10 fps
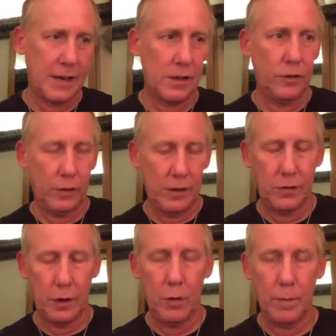
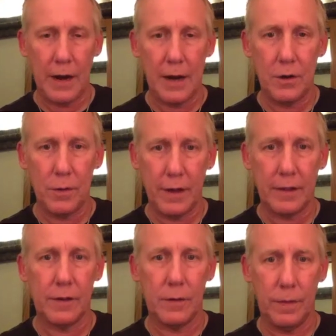ridiculously soon, but I
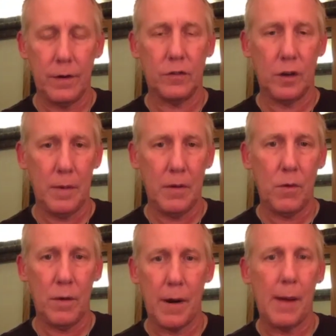do think that there's
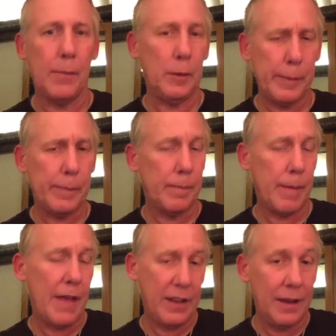going to be one probably
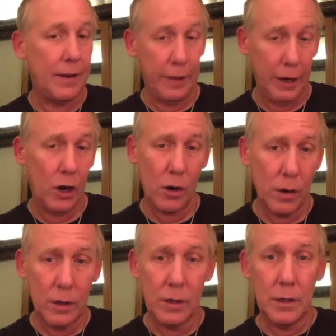by the end of the
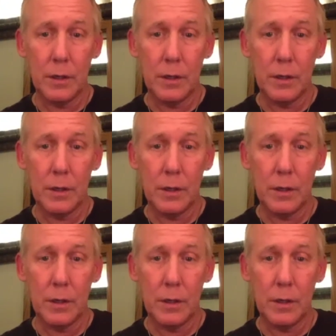year.